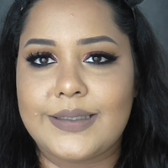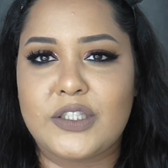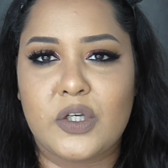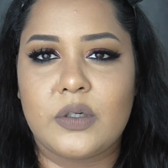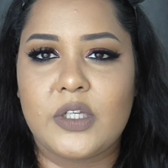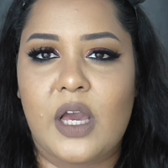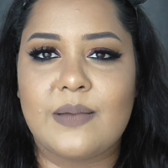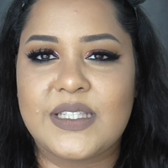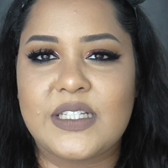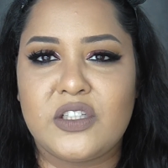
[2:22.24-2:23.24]
So
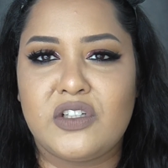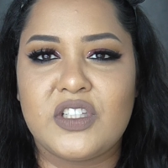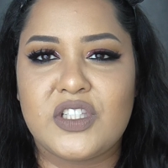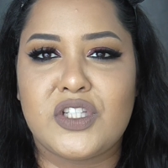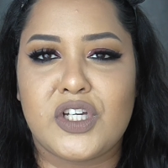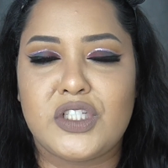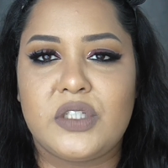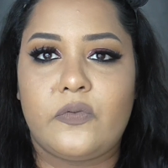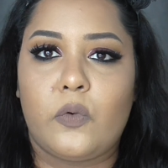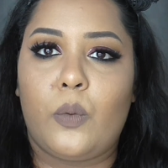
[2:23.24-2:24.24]
I'm still on the
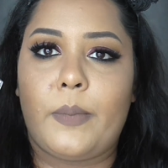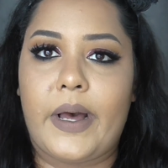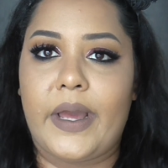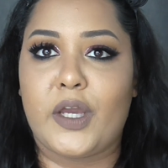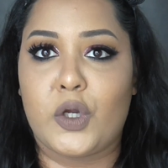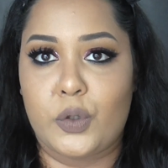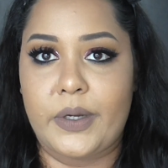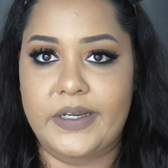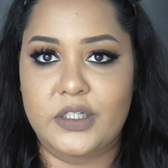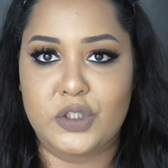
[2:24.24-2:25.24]
search for my
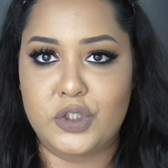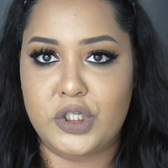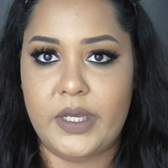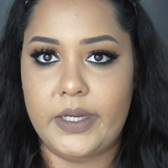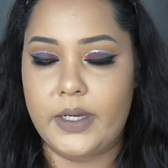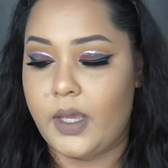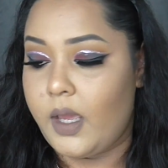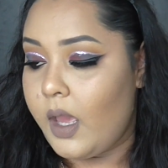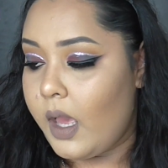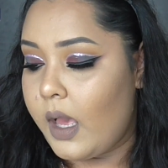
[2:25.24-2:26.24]
correct shade.
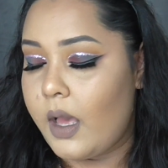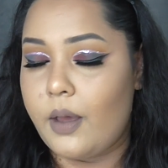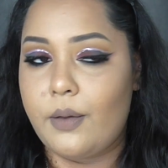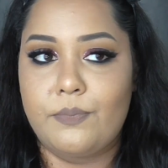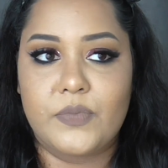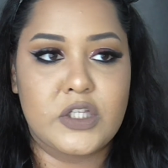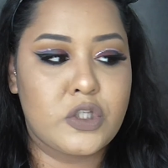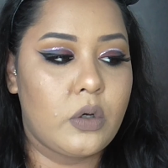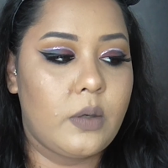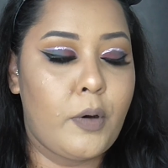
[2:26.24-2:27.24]

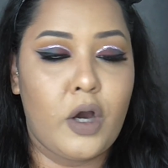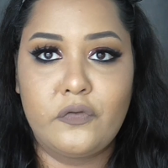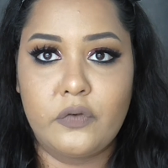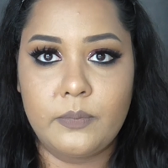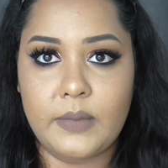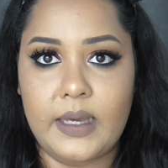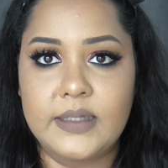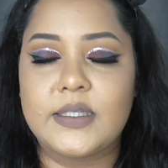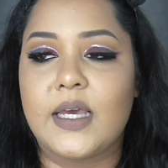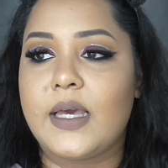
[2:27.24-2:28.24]
So apart from
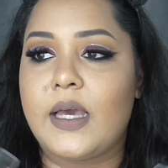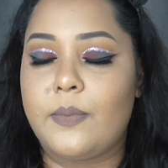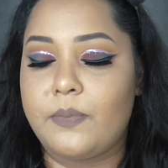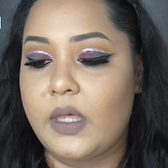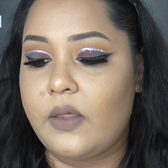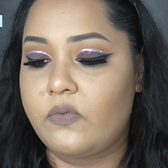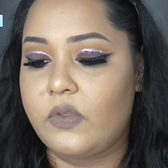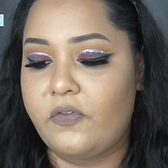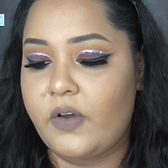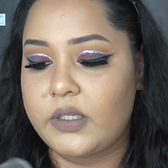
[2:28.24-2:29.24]
that,
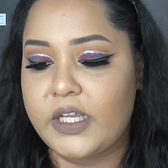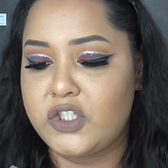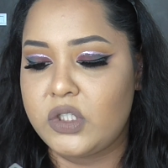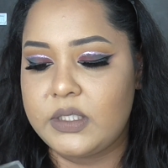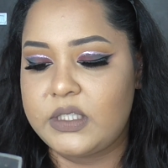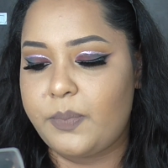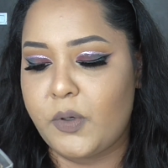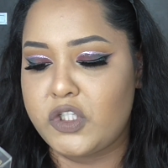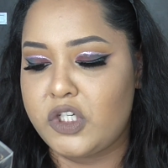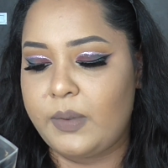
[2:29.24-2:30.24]
the foundation is
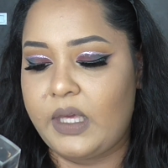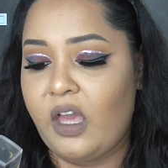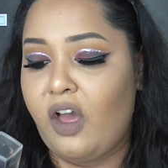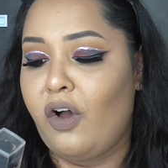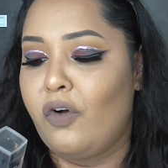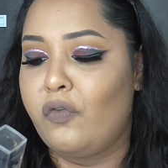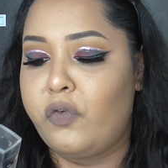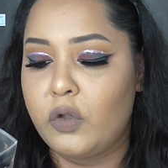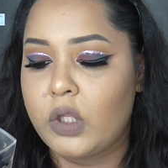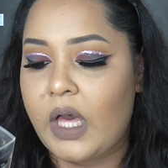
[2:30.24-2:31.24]
supposed to be
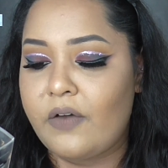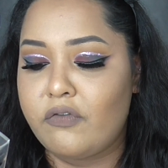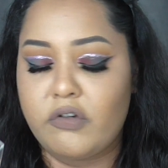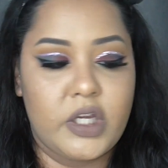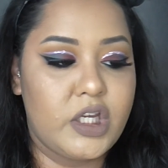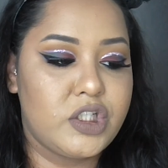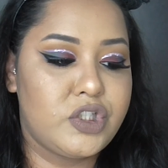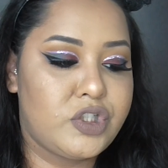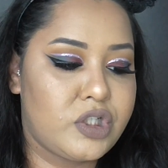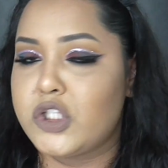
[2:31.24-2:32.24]
full
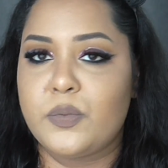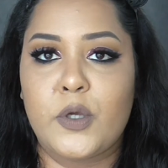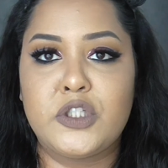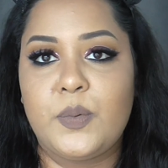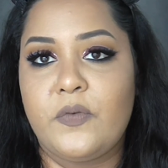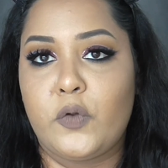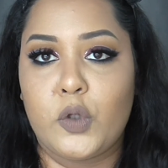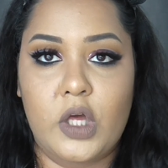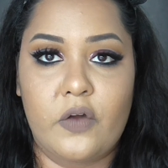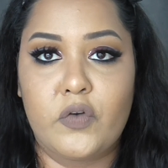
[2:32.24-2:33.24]
coverage. So it's supposed to be
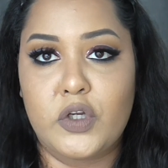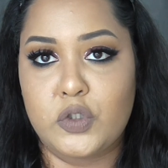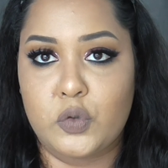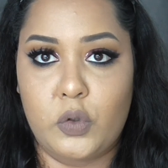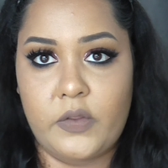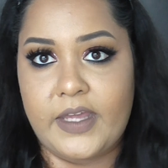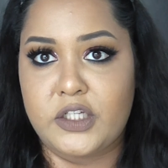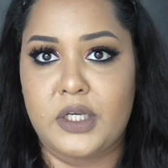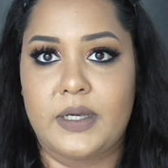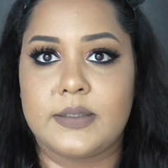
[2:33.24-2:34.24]
full coverage and all
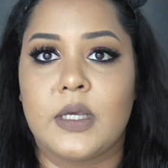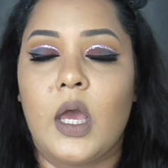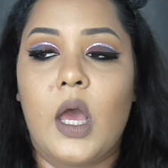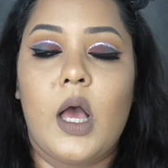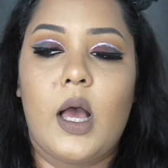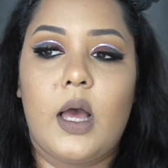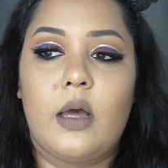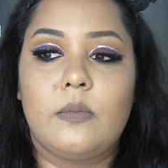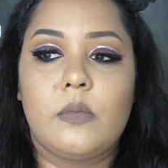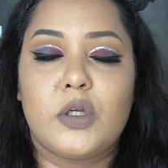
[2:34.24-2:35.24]
that jazz.
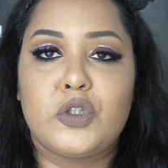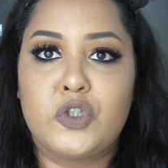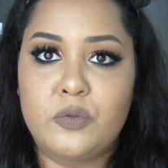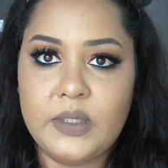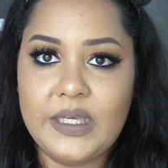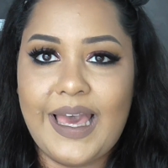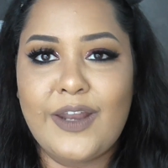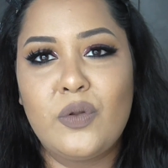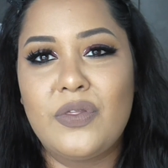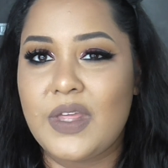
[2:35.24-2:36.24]
To me,
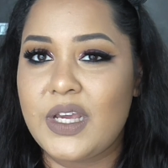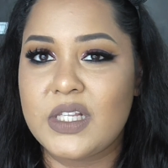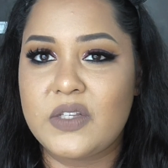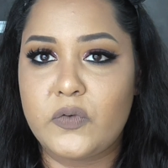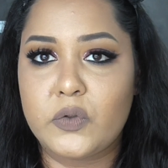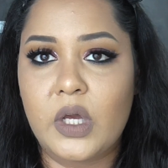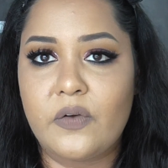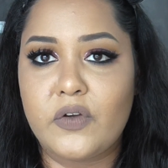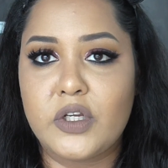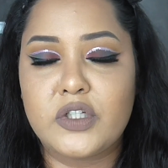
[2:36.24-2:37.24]
I don't think it's full
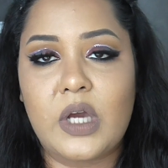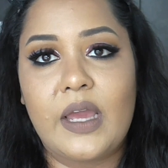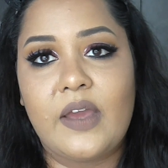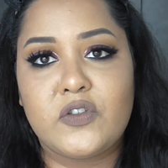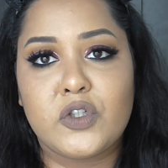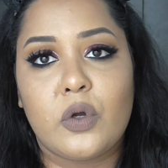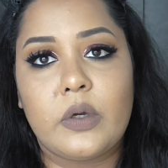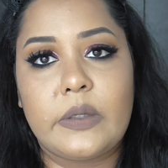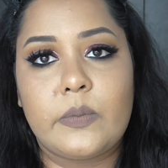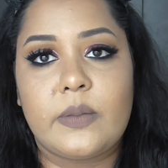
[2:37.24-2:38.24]
coverage. I have to
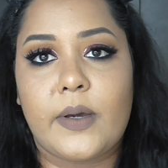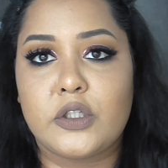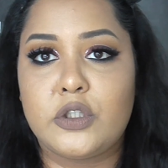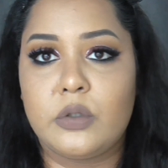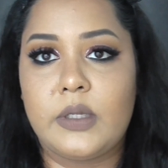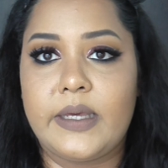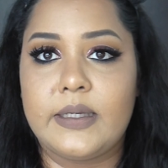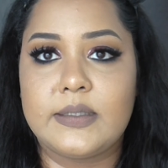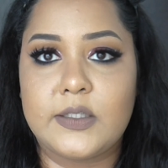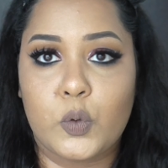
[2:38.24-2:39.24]
go in with about 2
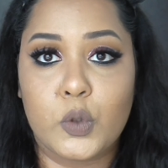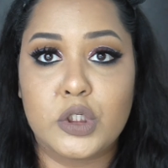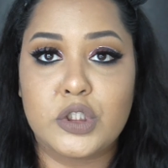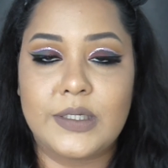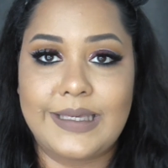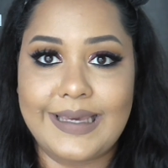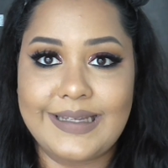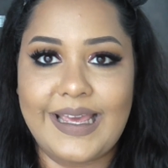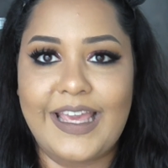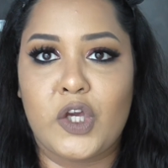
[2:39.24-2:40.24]
layers in order to
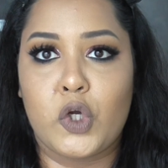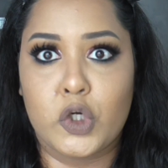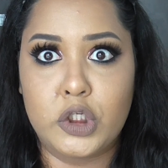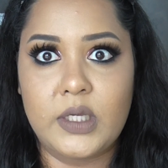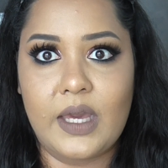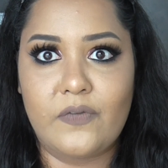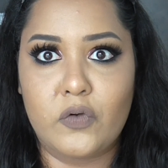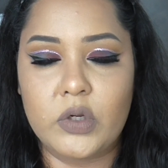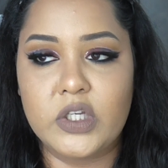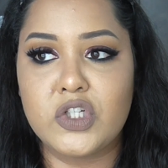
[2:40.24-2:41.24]
get a good
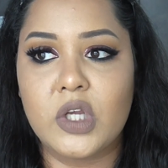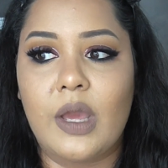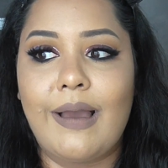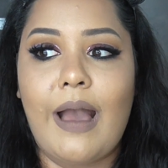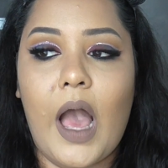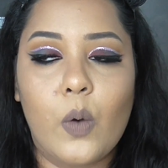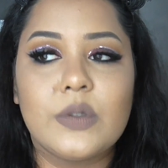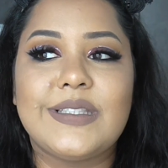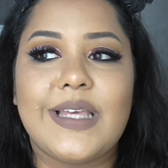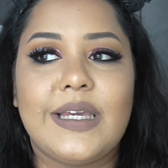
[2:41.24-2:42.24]
coverage. I
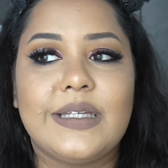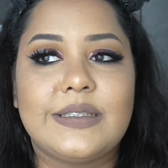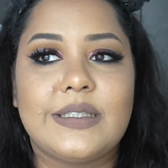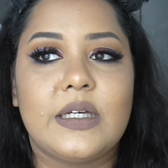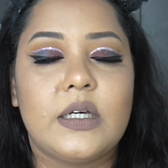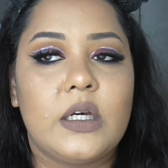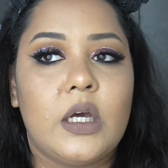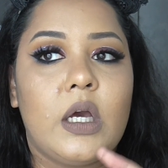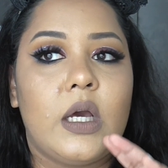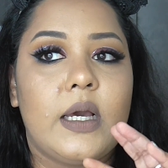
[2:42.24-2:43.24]
would say it's
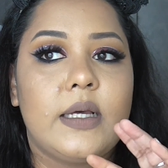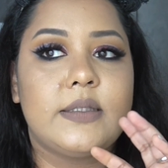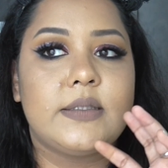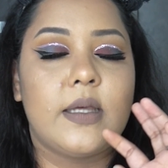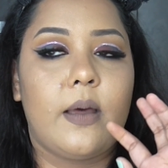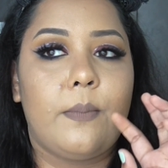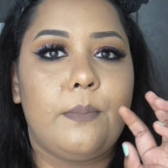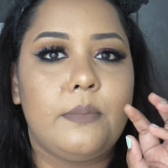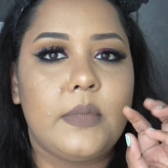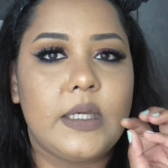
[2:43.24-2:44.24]
a
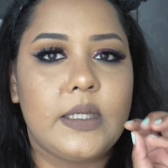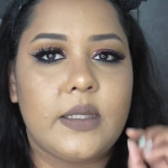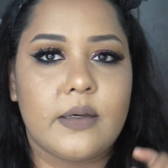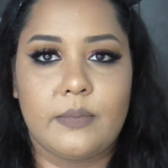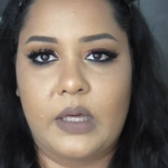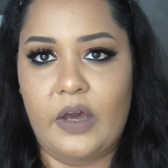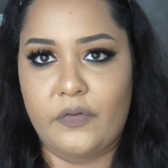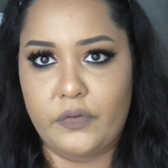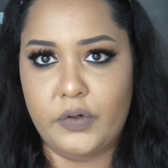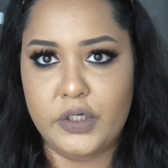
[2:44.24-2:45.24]
medium
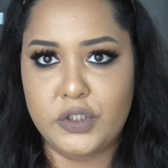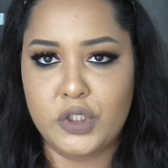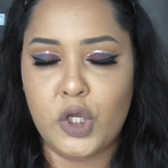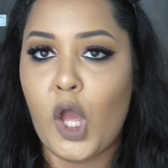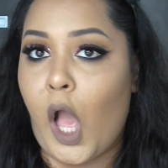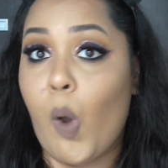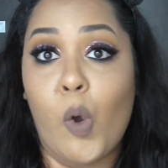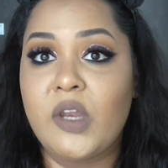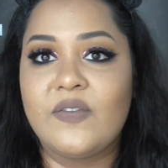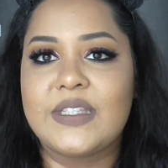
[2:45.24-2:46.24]
coverage. I
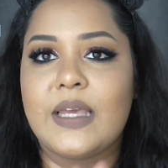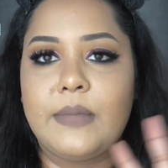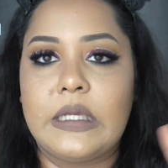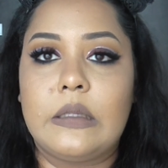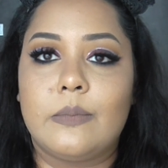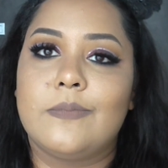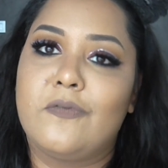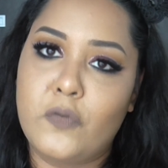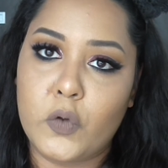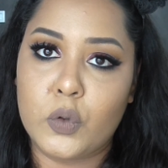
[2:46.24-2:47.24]
won't even say
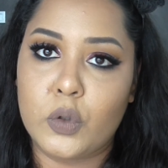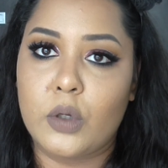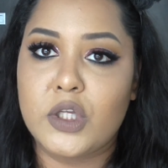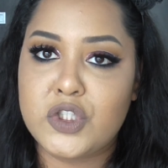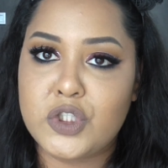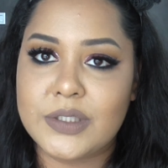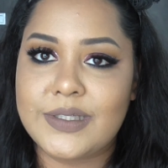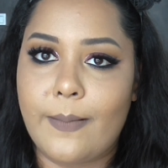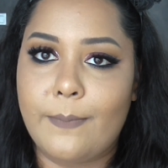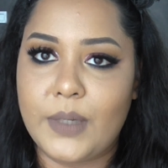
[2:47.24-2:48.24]
medium full. It's
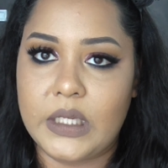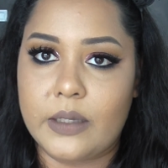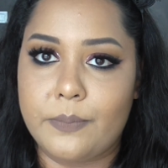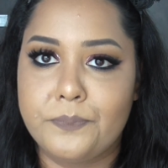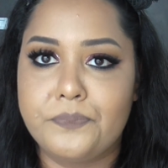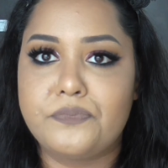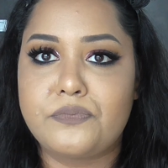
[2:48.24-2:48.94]
just medium.